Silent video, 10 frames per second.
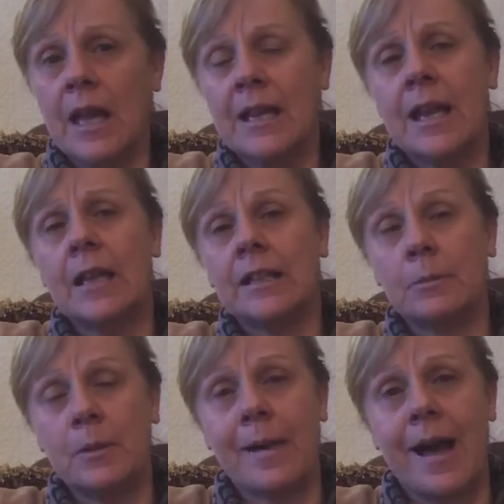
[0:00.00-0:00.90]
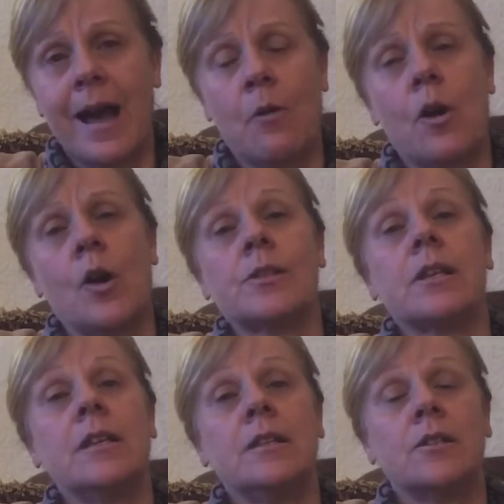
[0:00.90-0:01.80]
and a little bit about how ours
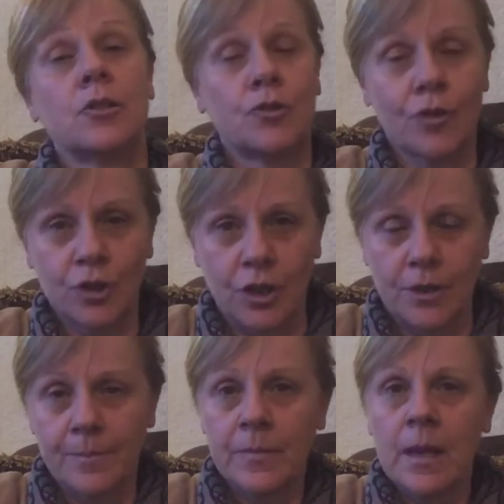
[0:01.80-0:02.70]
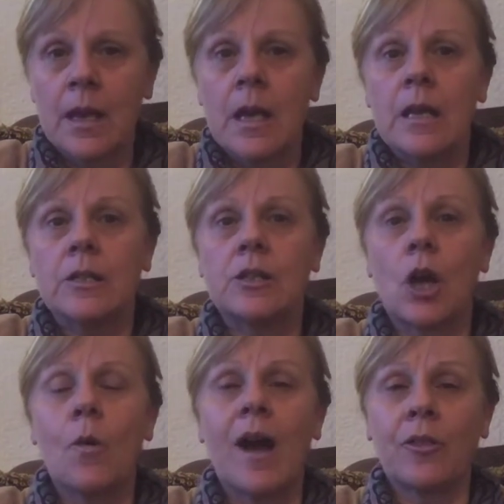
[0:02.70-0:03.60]
is structured.
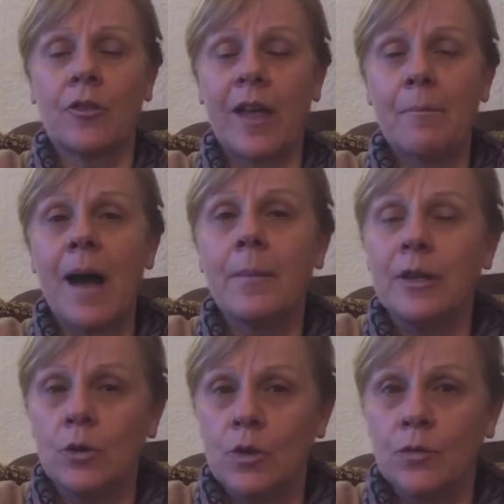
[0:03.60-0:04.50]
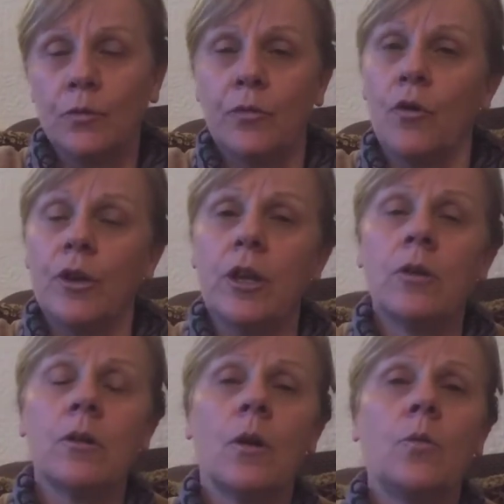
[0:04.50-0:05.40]
So I thought that might be useful for
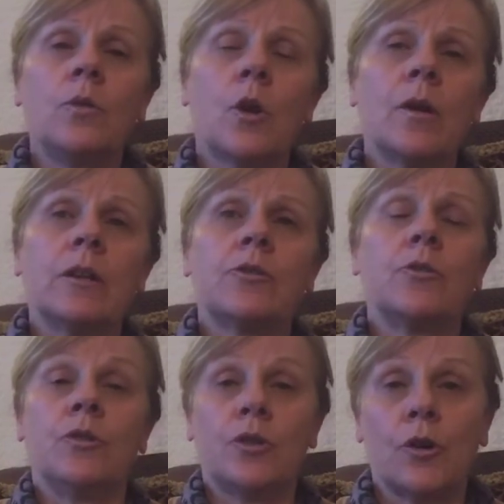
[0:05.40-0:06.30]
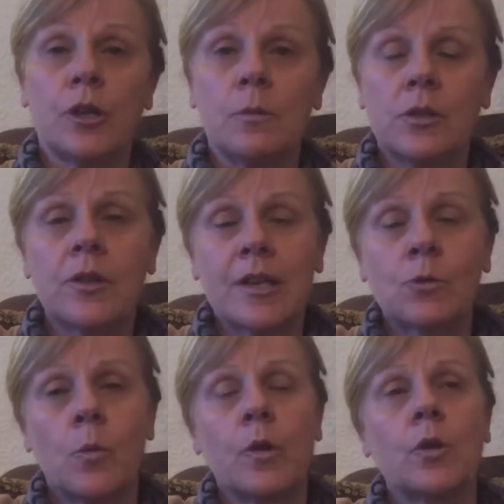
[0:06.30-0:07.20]
you going through the documents. So
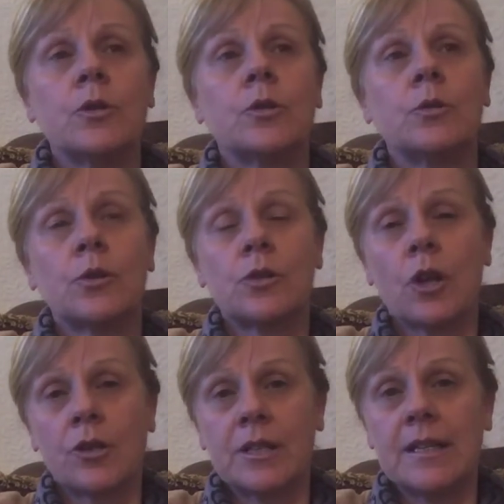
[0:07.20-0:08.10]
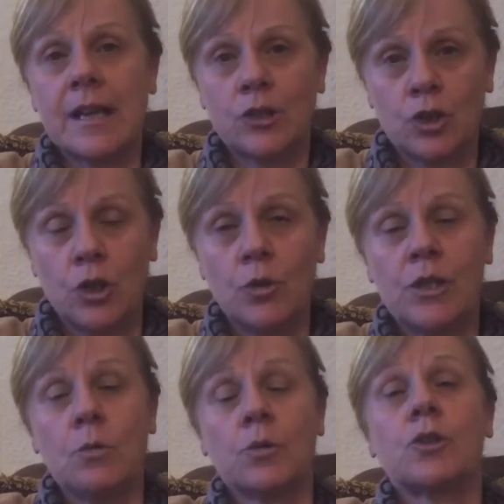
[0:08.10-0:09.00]
that's what we're going to do. So starting next
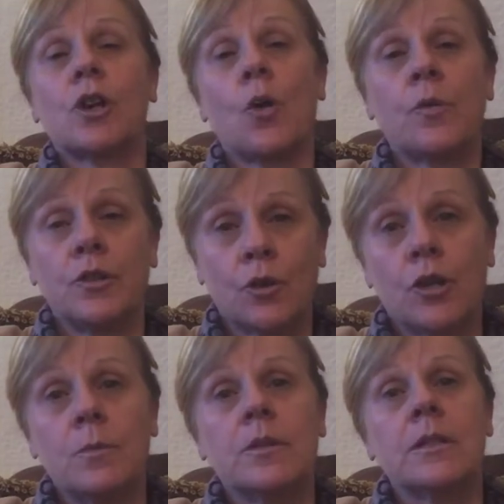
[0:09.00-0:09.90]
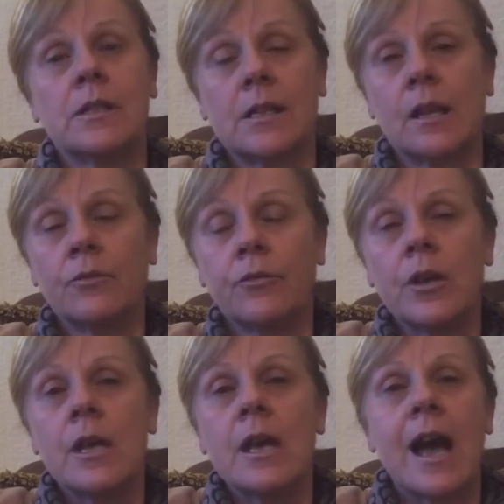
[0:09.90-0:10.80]
Tuesday, we'll start with the document itself.
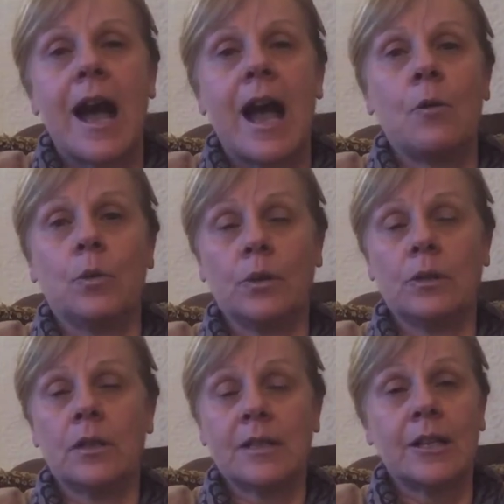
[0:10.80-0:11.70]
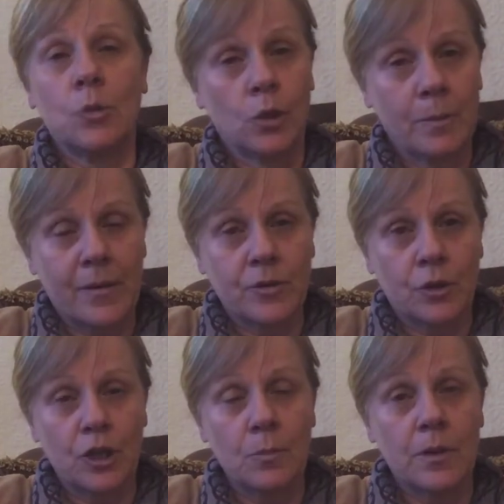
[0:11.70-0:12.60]
I will tell you all about the
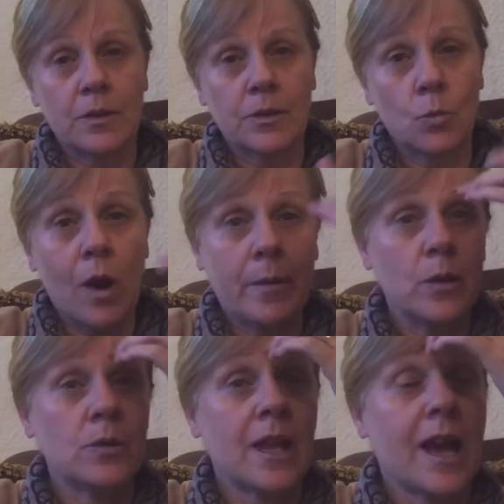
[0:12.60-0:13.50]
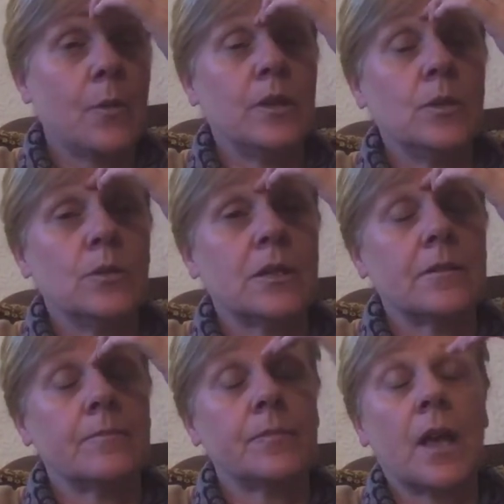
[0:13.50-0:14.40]
document, why we use it, how we use
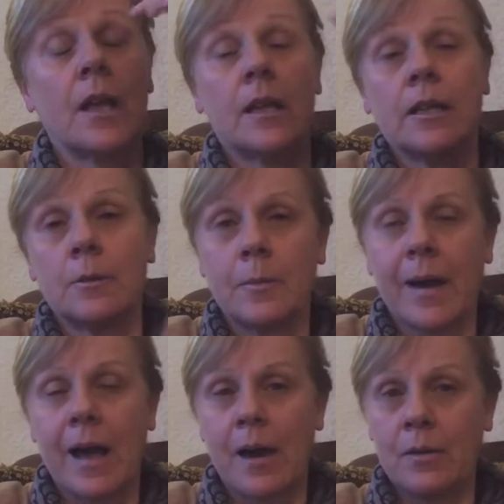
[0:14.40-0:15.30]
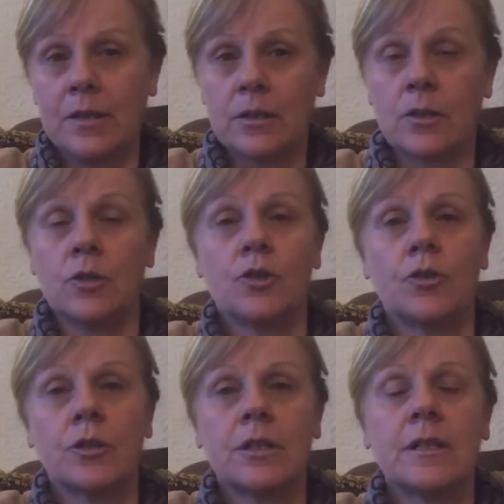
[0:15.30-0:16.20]
it, and a little bit about how it's
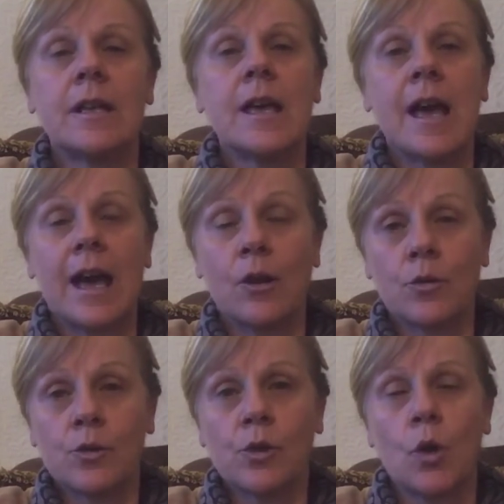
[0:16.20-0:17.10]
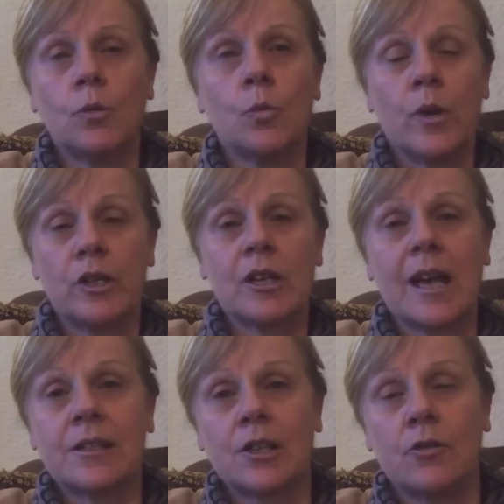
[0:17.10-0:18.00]
constructed, and also which
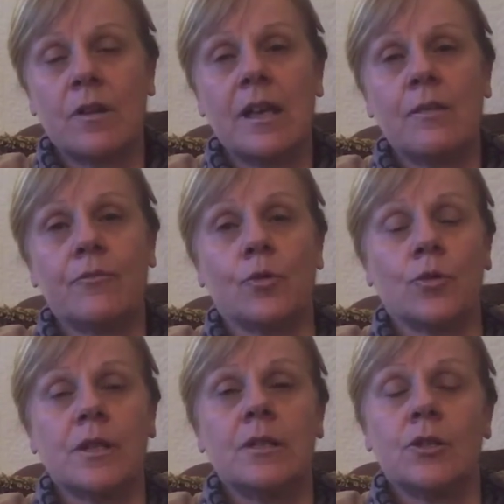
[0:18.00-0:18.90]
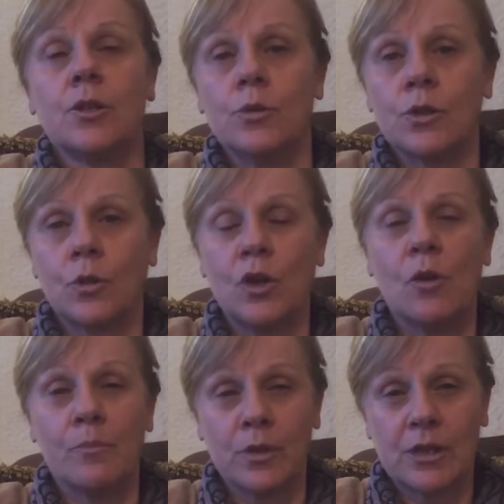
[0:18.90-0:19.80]
category it falls into. So
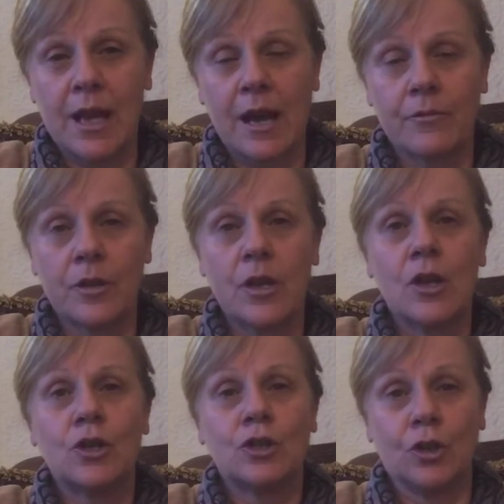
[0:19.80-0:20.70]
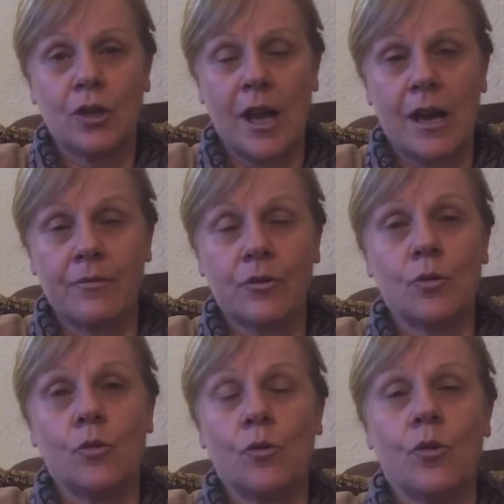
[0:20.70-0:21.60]
your must have, should have
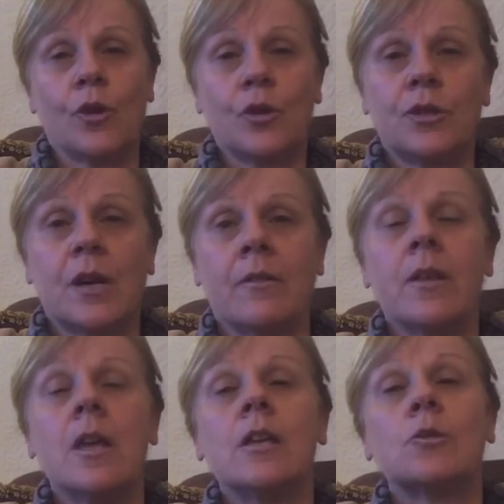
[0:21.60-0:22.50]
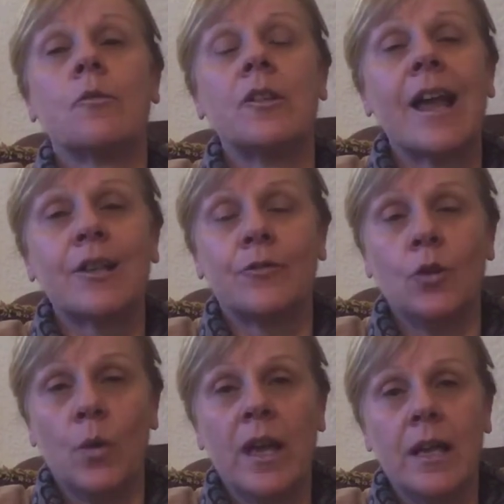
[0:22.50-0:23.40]
or could have. So over the next
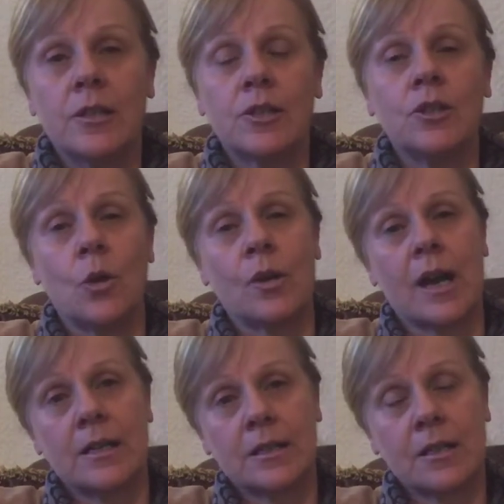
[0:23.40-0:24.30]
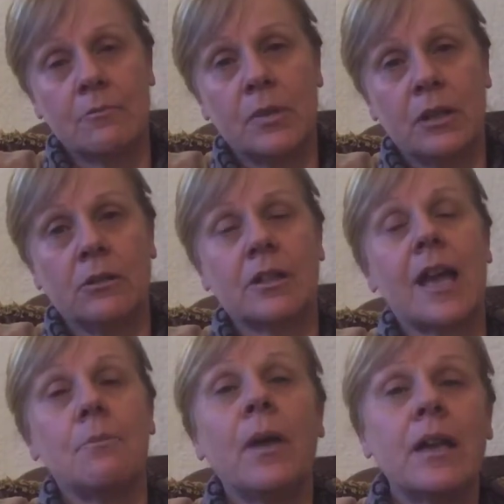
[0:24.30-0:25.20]
few weeks you guys can build
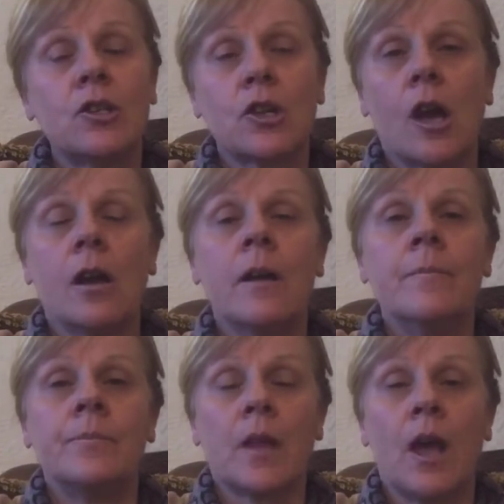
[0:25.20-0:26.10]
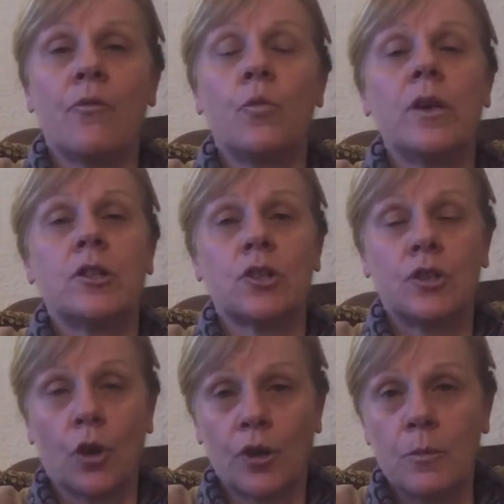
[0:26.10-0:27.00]
a picture of
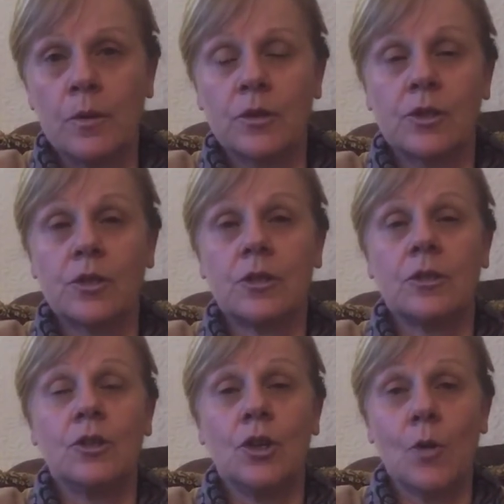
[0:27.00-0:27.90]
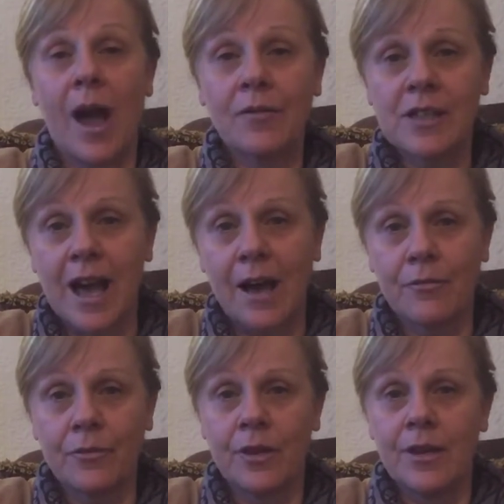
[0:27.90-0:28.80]
which documents you have to
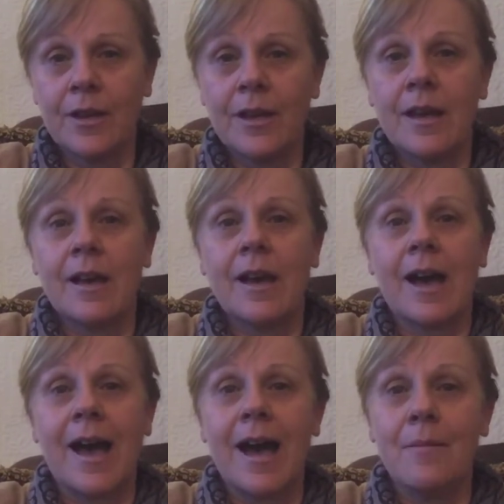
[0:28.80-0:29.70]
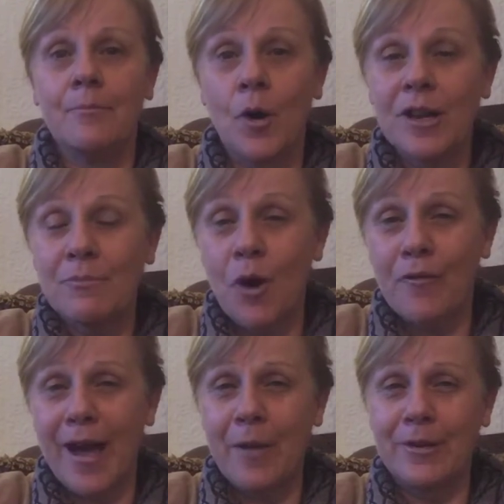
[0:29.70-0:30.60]
have. Morning
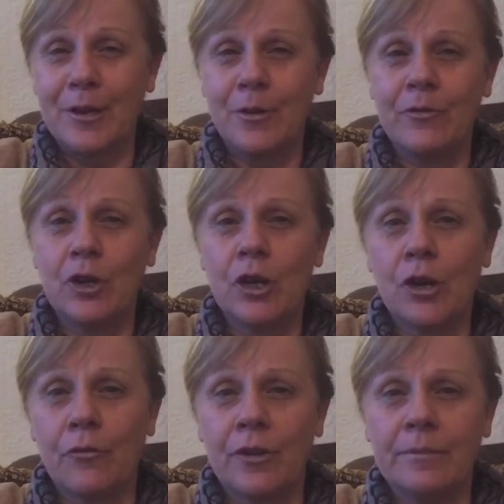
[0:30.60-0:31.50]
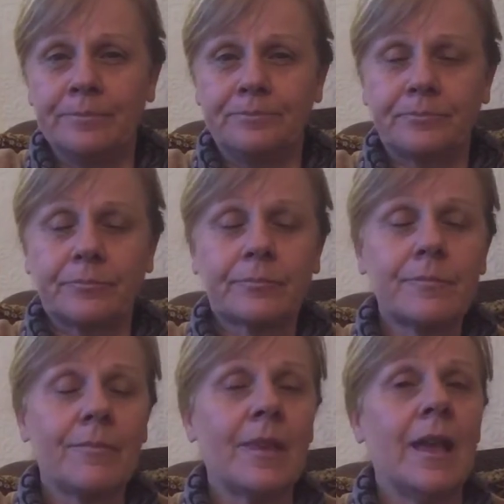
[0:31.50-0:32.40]
Mova, how are you? Have you got your coffee?
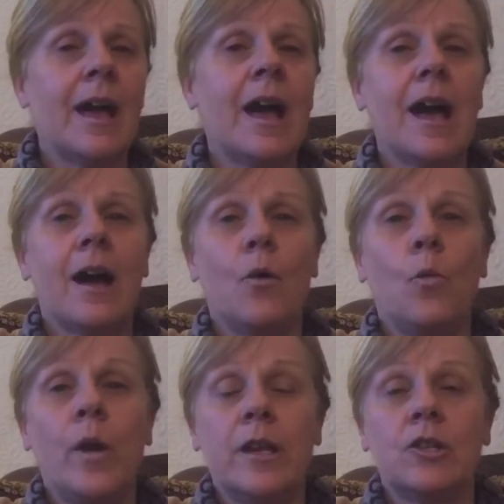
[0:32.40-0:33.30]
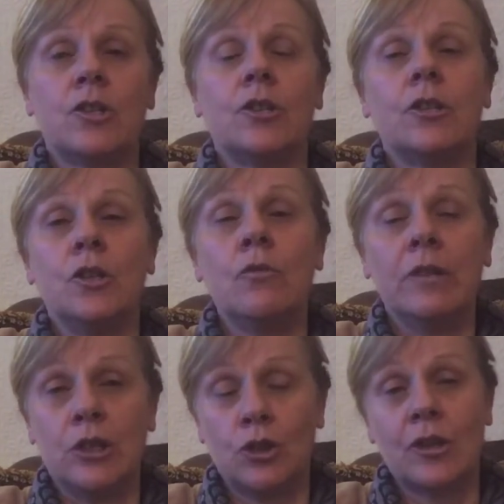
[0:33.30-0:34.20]
Which you
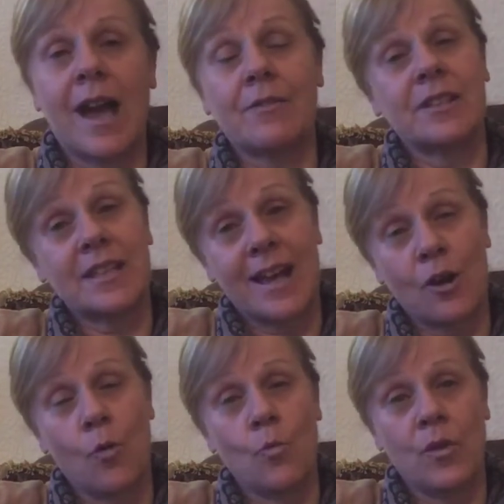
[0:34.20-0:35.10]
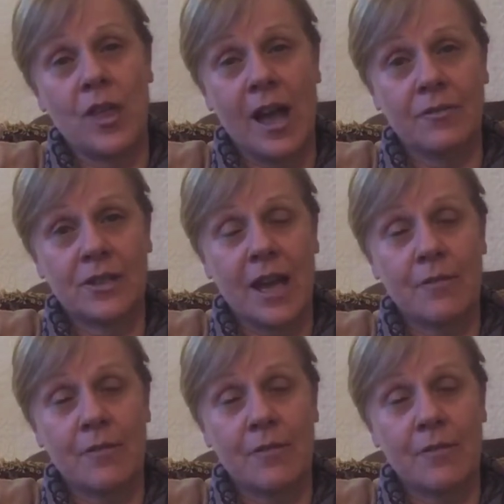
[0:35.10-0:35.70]
really should have and tag on with the have to